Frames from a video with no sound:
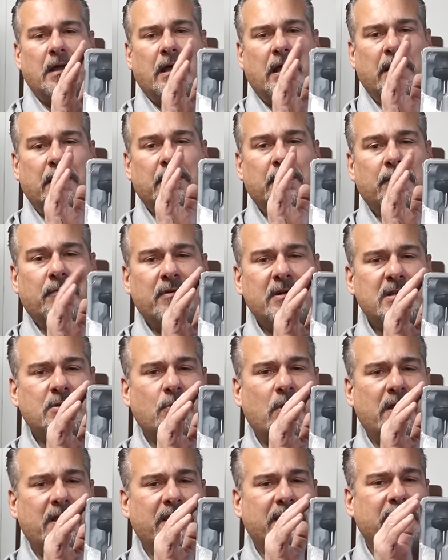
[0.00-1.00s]
And the reason
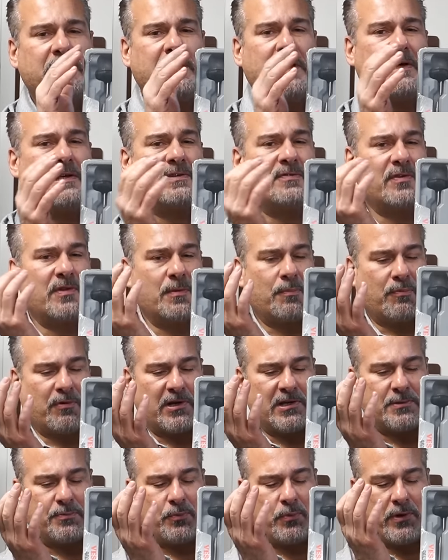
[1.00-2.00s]
why they did that is for the
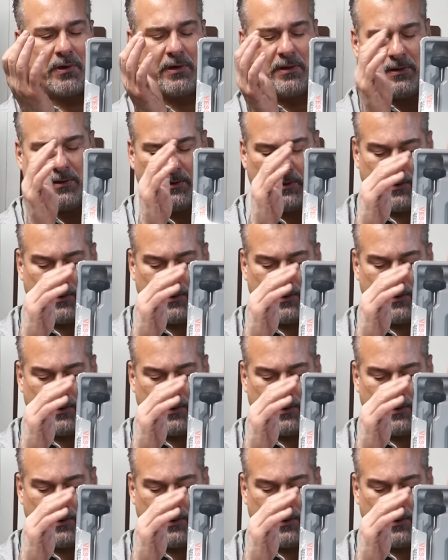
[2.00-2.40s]
price point.